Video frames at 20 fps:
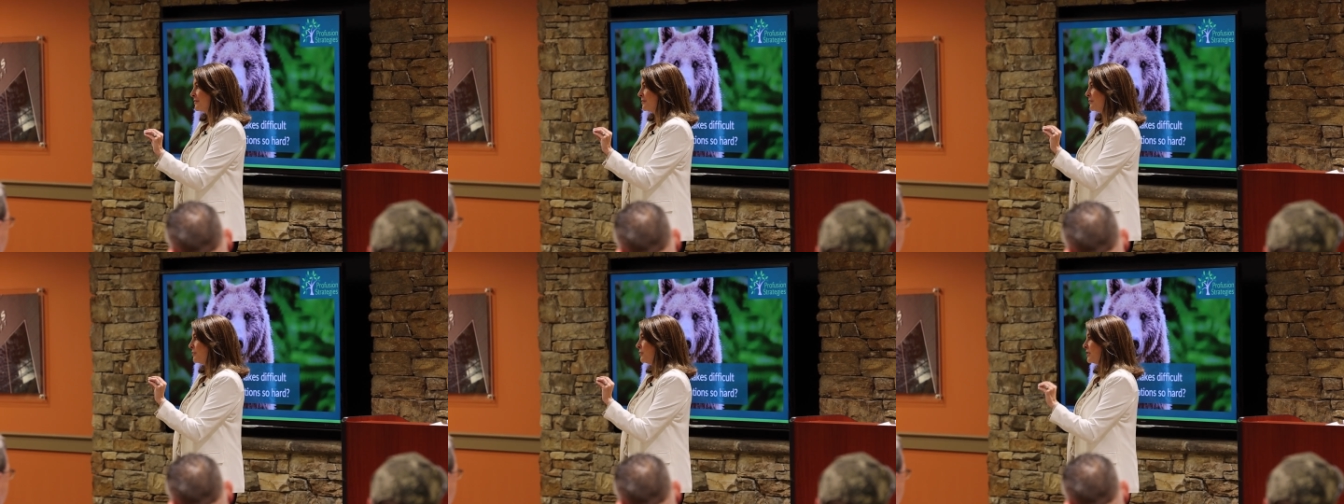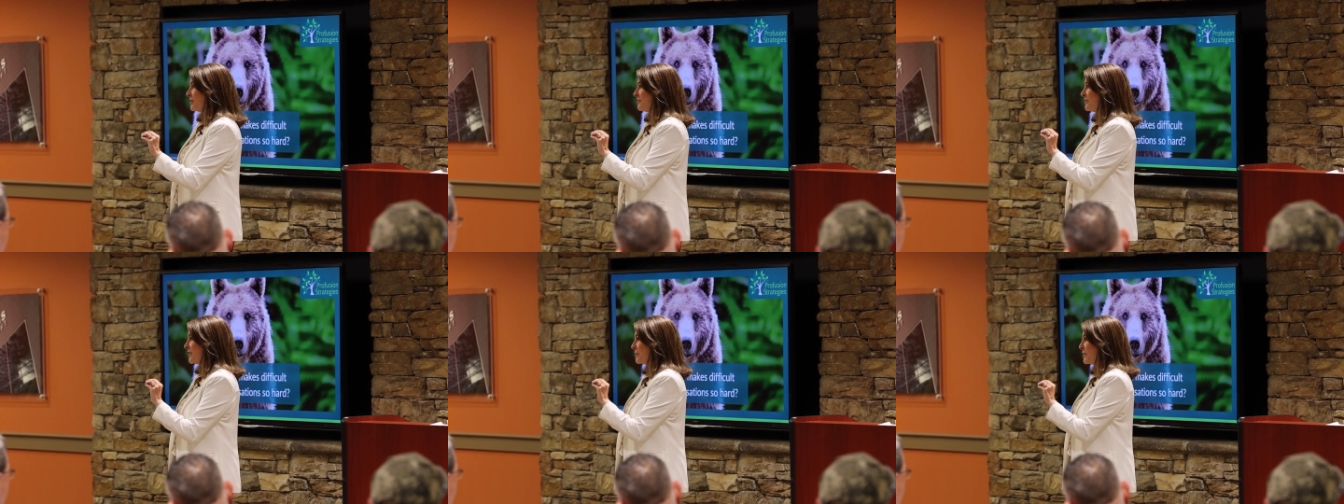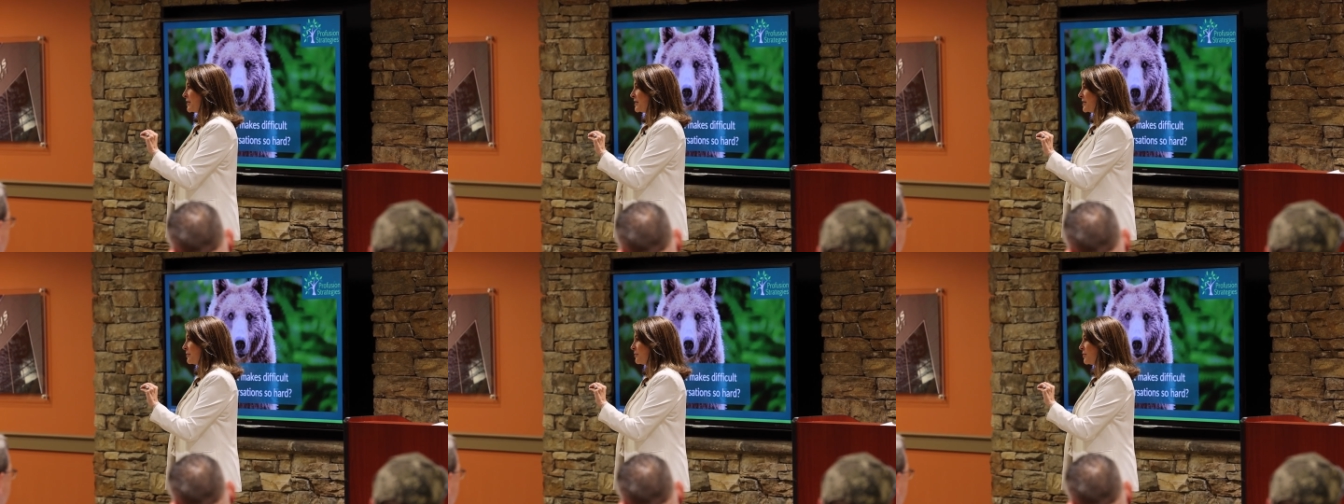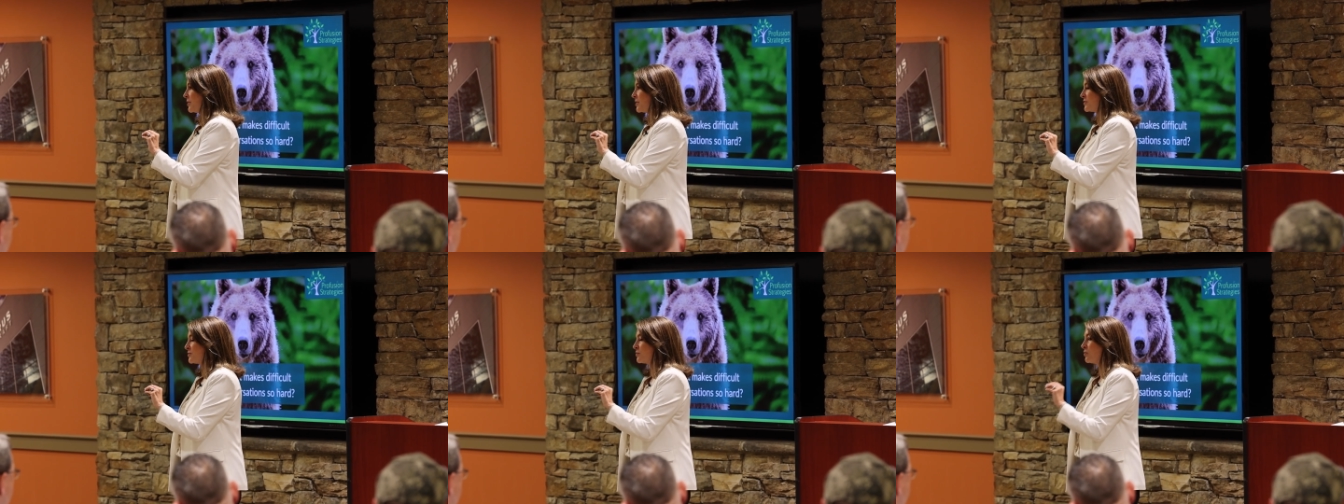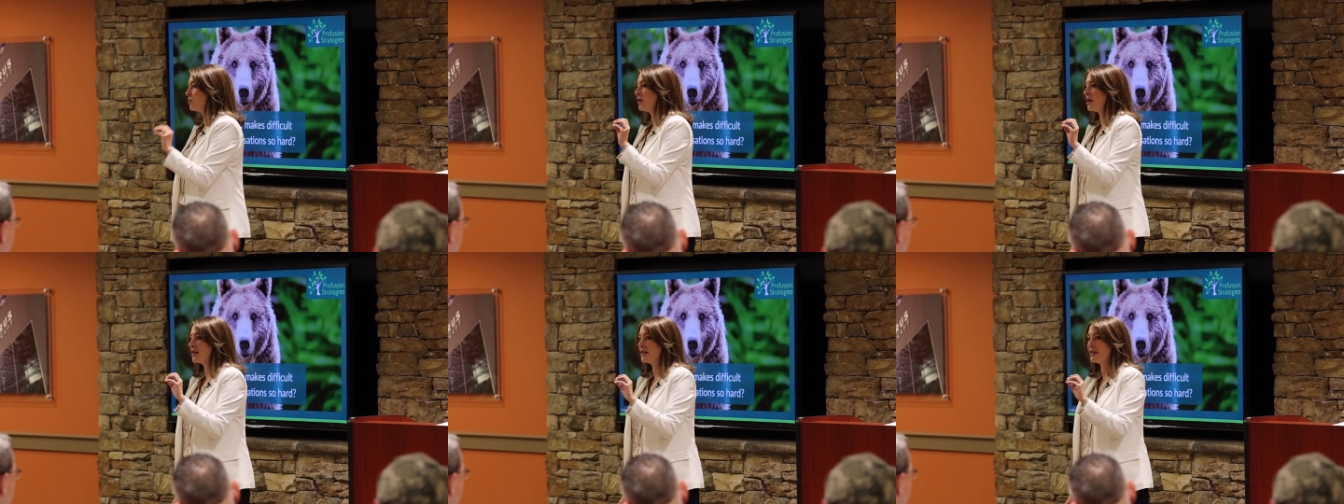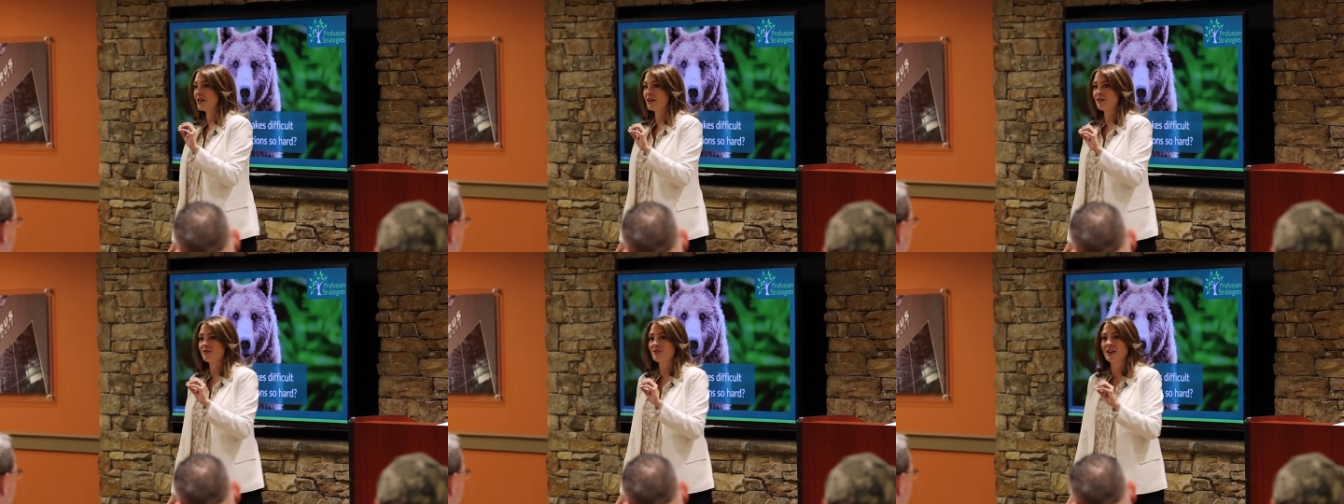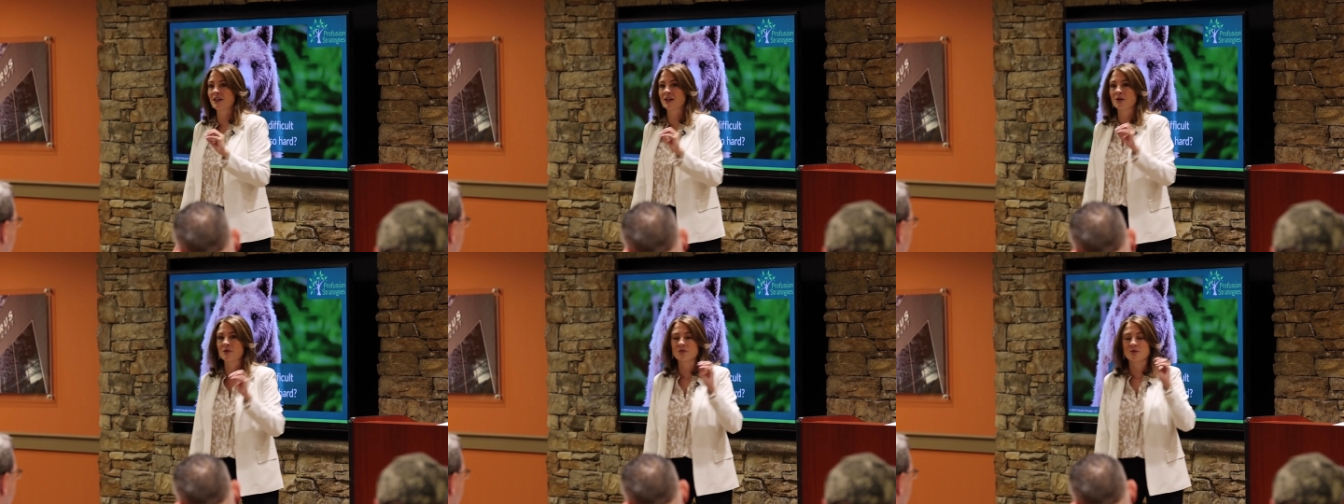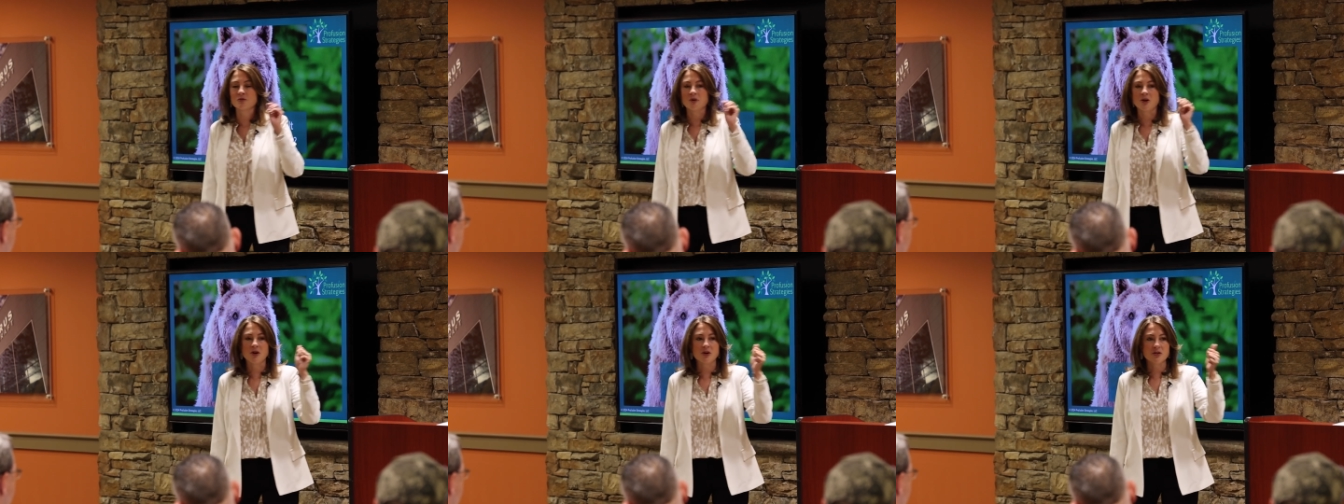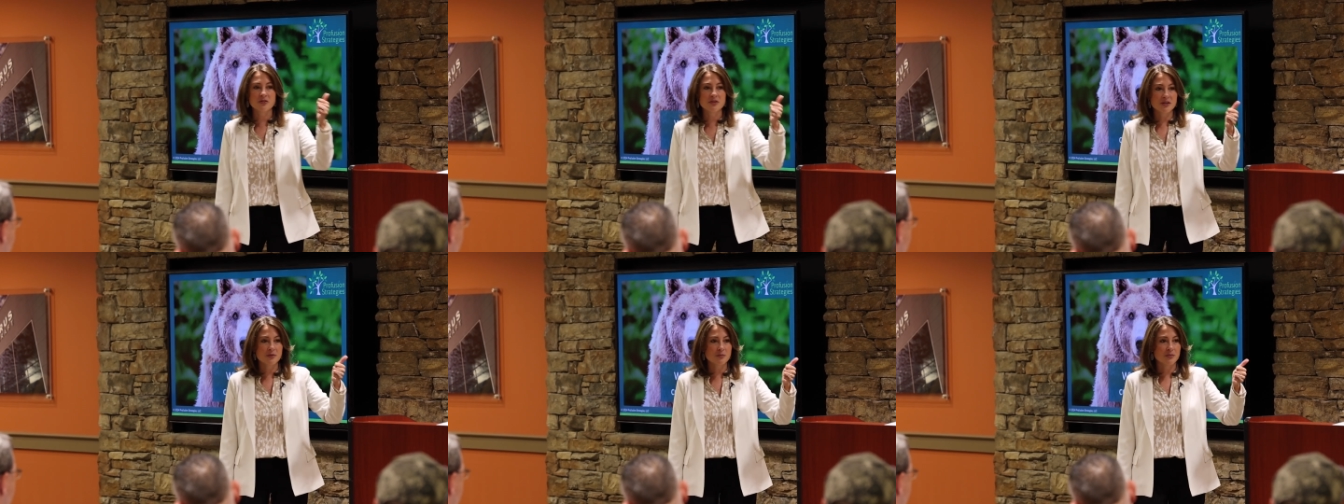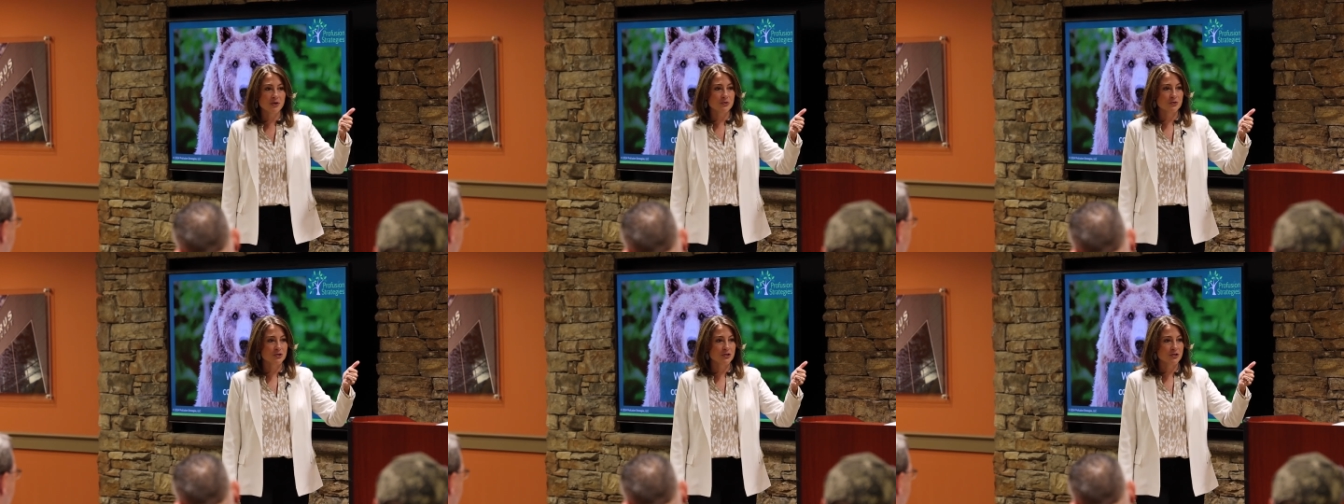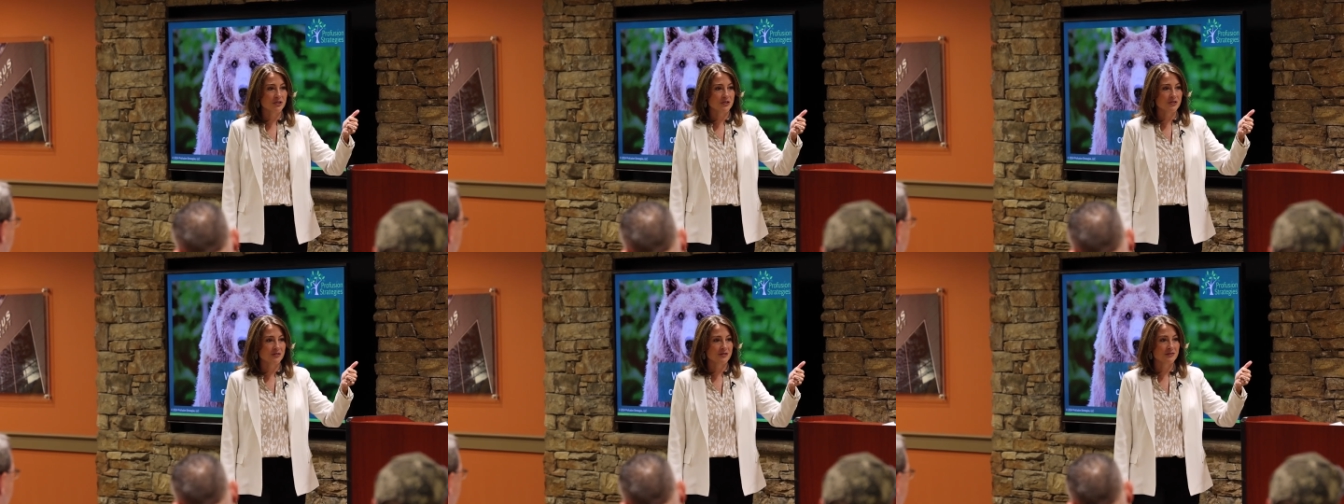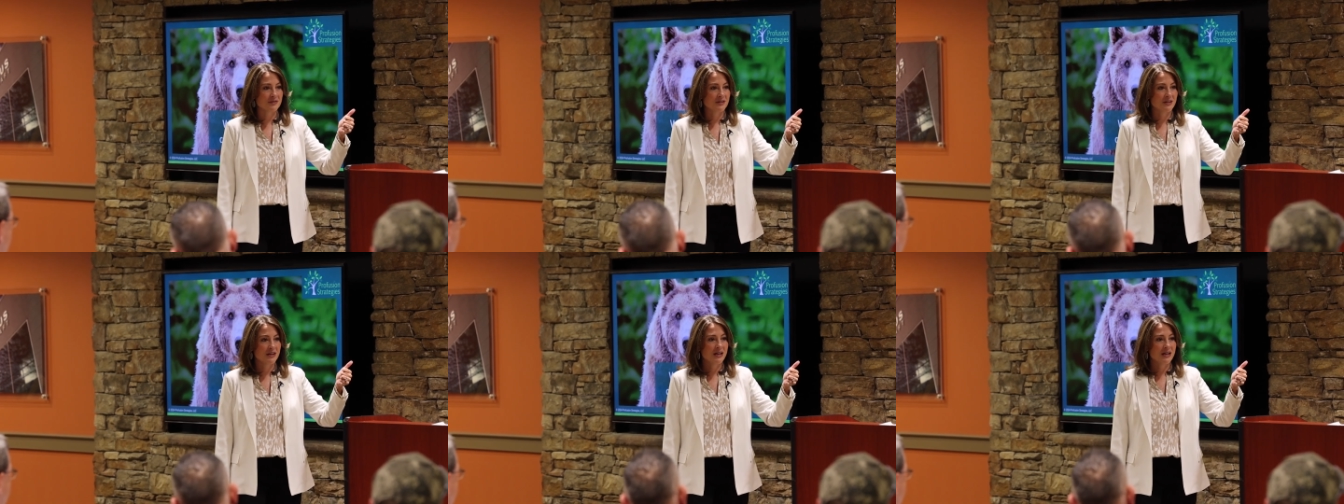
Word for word: What if I make it worse? What if I go through all the emotion,